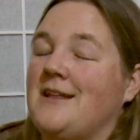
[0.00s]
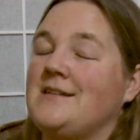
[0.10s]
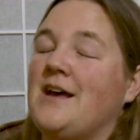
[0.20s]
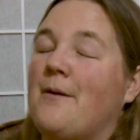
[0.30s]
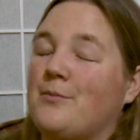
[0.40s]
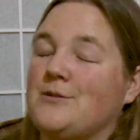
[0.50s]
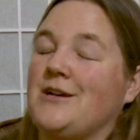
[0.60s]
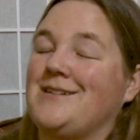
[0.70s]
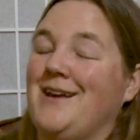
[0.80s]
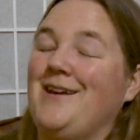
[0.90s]
That's how
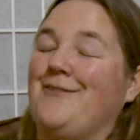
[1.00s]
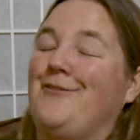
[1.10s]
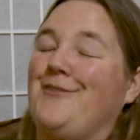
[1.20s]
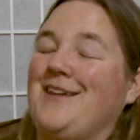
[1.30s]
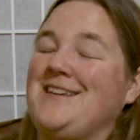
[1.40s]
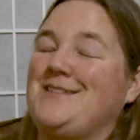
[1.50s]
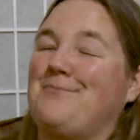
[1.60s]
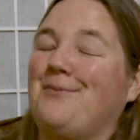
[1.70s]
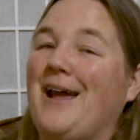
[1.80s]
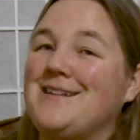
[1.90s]
productive these
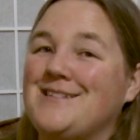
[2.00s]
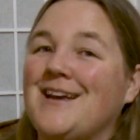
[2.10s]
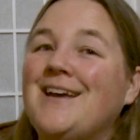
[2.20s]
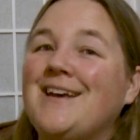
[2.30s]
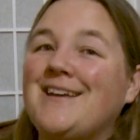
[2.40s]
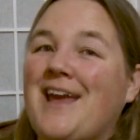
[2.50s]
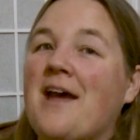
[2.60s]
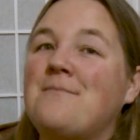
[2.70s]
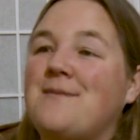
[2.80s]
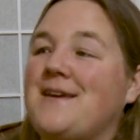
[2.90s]
plants
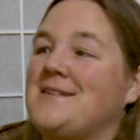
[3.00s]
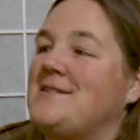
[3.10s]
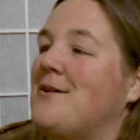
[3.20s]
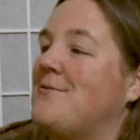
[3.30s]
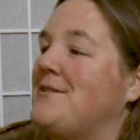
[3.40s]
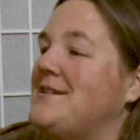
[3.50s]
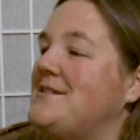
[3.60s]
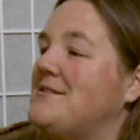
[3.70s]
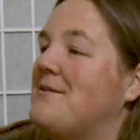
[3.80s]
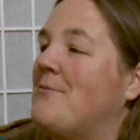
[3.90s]
can be. So
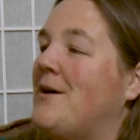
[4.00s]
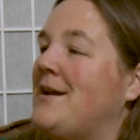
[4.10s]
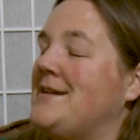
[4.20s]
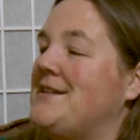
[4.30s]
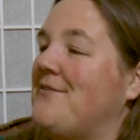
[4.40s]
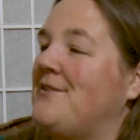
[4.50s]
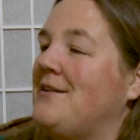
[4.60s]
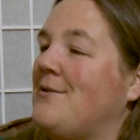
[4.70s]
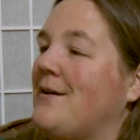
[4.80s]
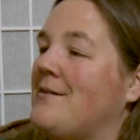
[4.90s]
this one I
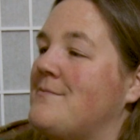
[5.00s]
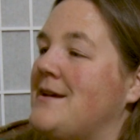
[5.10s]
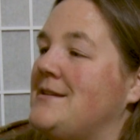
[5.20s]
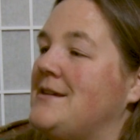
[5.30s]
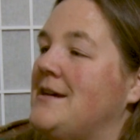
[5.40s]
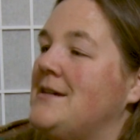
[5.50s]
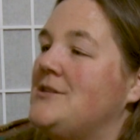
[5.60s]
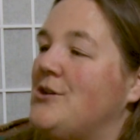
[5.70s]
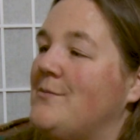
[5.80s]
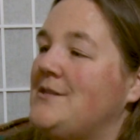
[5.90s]
definitely recommend,
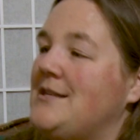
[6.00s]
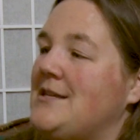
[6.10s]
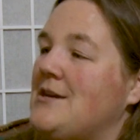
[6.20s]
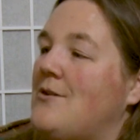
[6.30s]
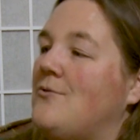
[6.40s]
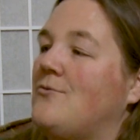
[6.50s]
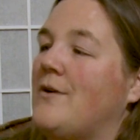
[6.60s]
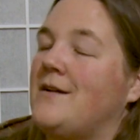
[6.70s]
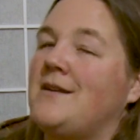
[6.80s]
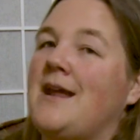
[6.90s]
Tomatillo
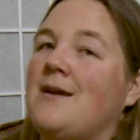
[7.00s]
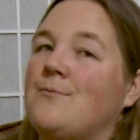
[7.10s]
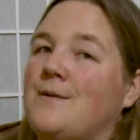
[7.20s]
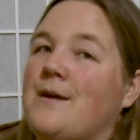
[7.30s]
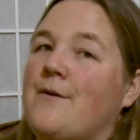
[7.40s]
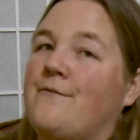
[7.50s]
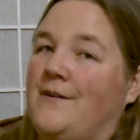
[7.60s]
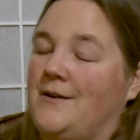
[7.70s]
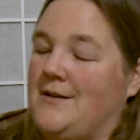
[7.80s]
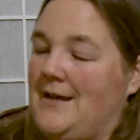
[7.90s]
Grande Rio
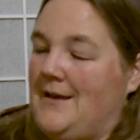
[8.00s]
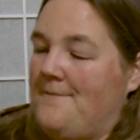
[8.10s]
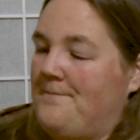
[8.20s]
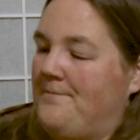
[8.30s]
Verde.